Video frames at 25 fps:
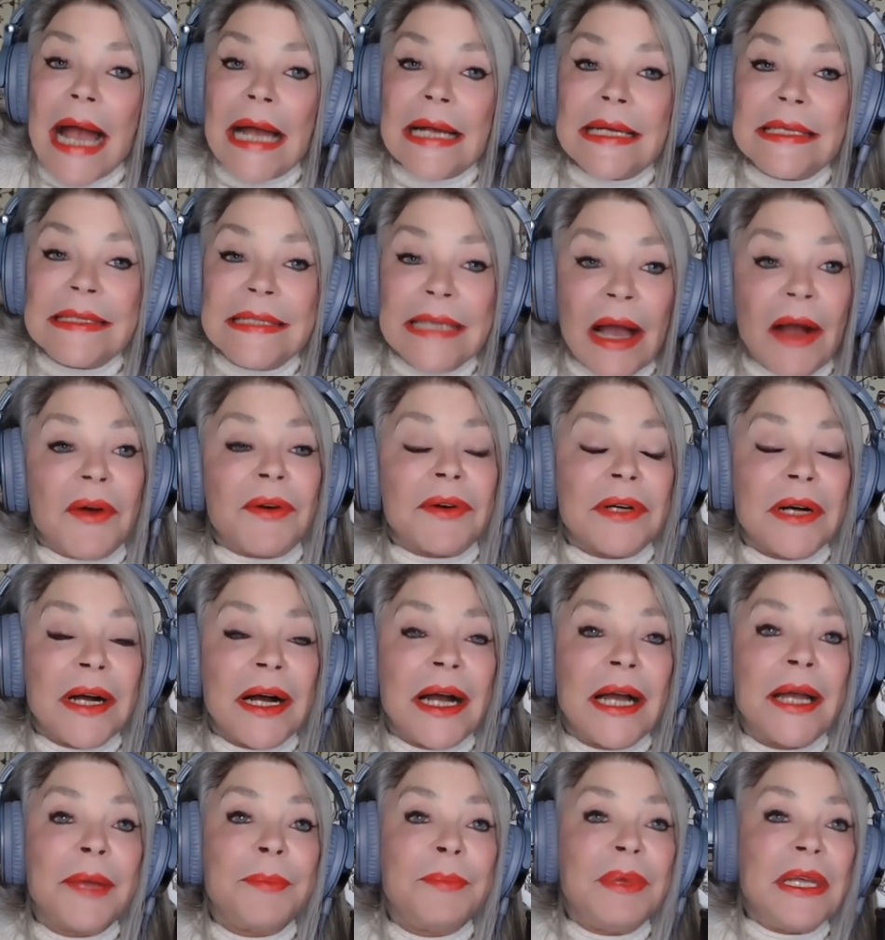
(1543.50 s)
Yeah,
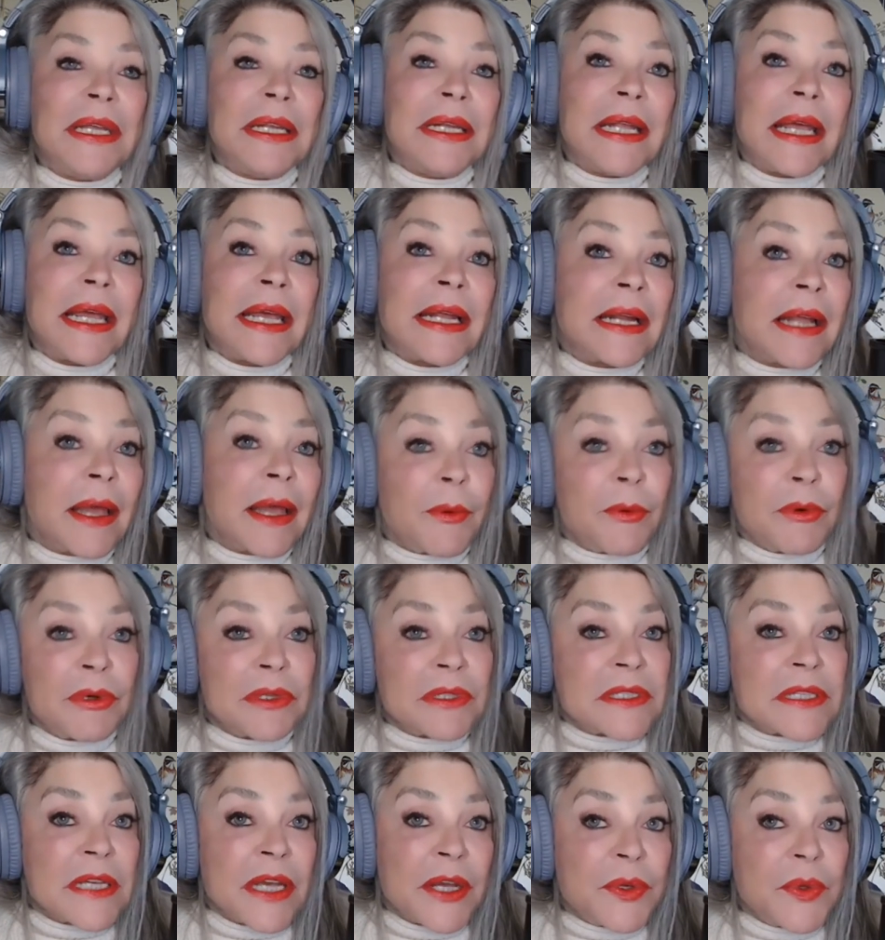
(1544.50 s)
I mean, and I will
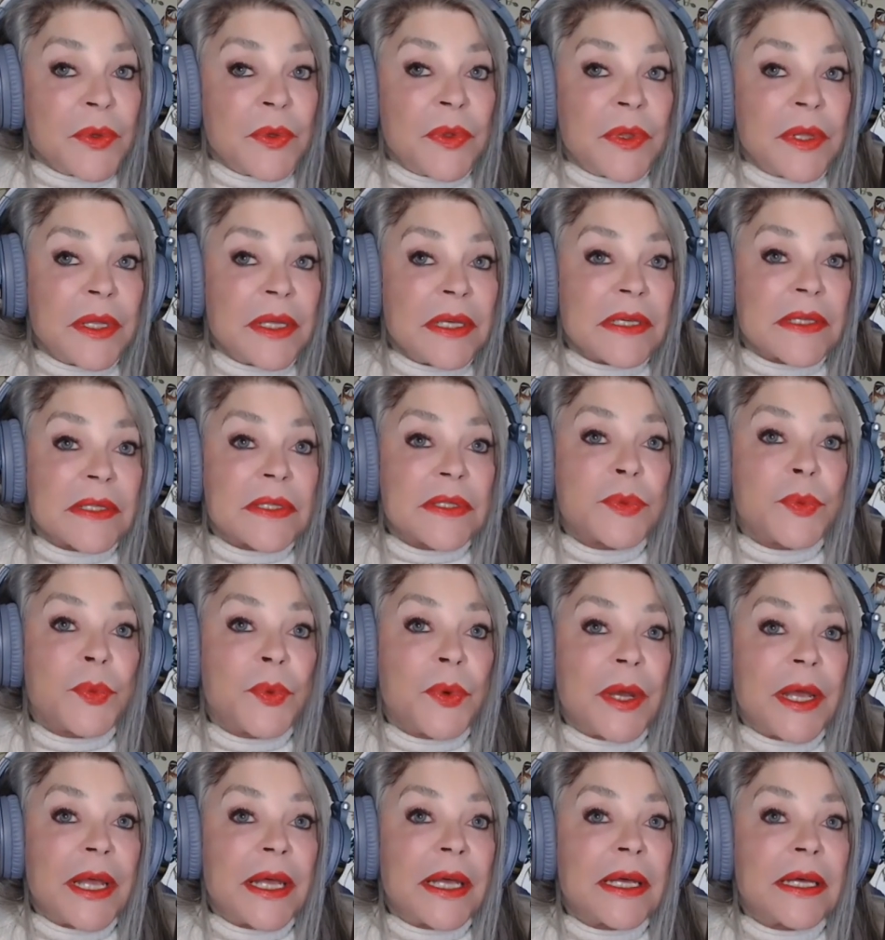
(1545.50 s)
tell you this:
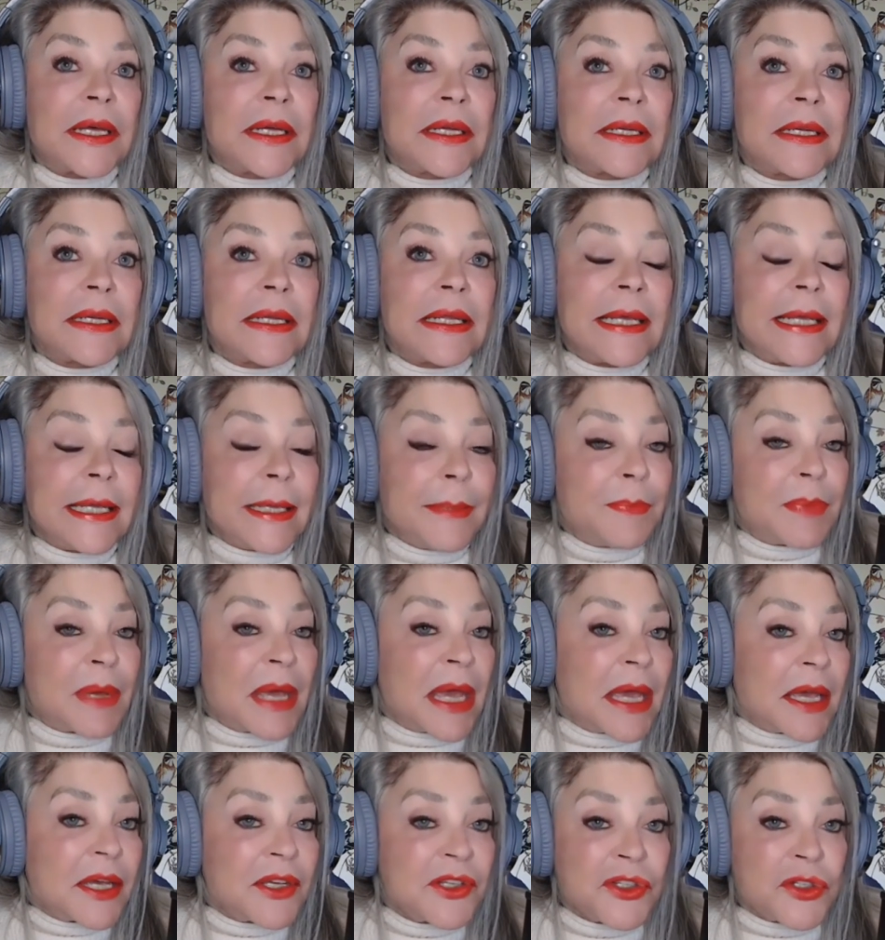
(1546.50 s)
when he
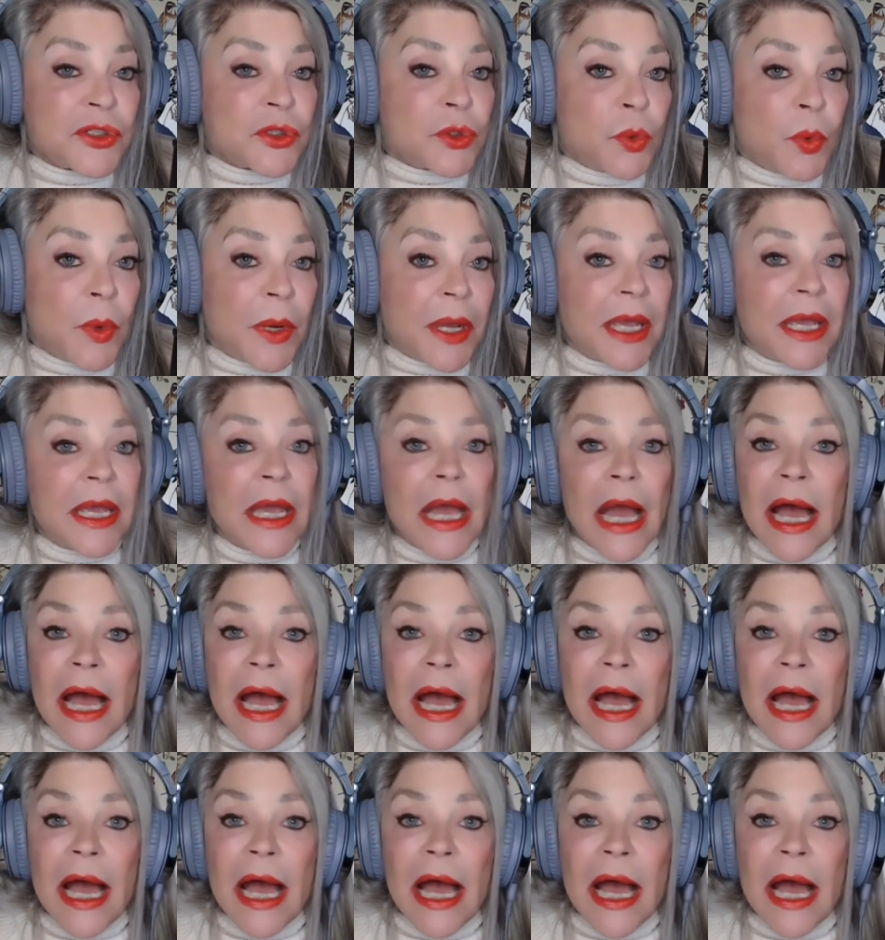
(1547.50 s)
passed away,